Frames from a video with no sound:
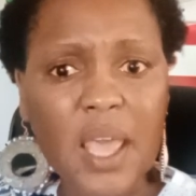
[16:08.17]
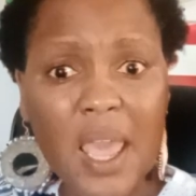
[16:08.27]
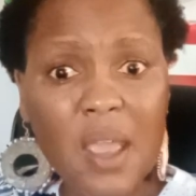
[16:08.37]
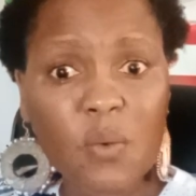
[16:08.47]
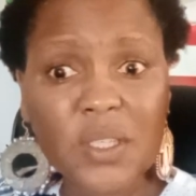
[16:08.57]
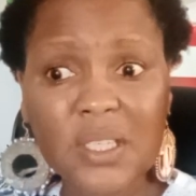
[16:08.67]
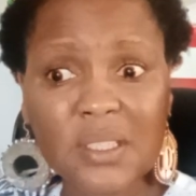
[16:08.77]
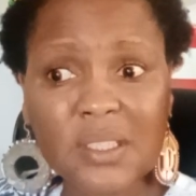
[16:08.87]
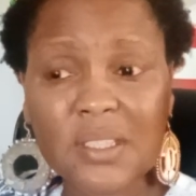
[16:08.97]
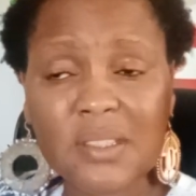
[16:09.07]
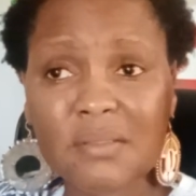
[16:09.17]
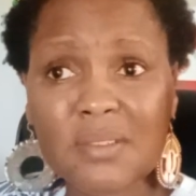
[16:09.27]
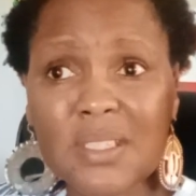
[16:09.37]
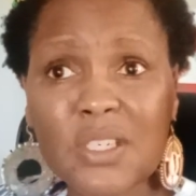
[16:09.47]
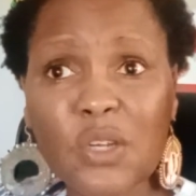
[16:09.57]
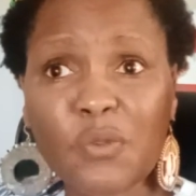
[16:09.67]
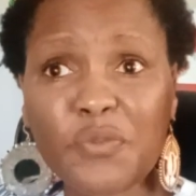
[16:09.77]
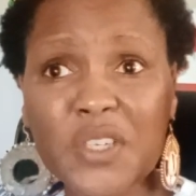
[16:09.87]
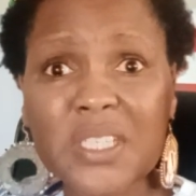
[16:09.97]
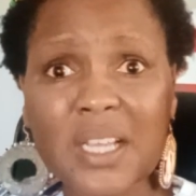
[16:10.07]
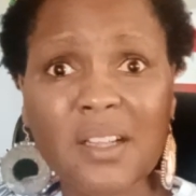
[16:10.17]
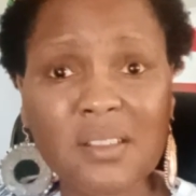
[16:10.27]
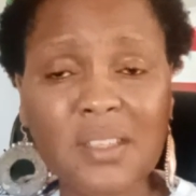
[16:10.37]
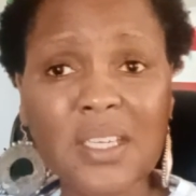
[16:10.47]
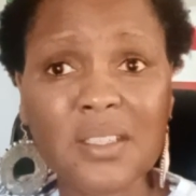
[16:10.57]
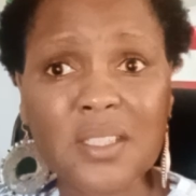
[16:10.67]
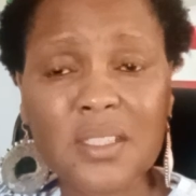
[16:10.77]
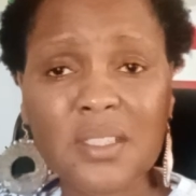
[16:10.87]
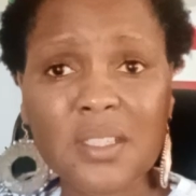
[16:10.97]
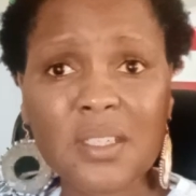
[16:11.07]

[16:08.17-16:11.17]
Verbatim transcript: Eh, where the, you know, physical things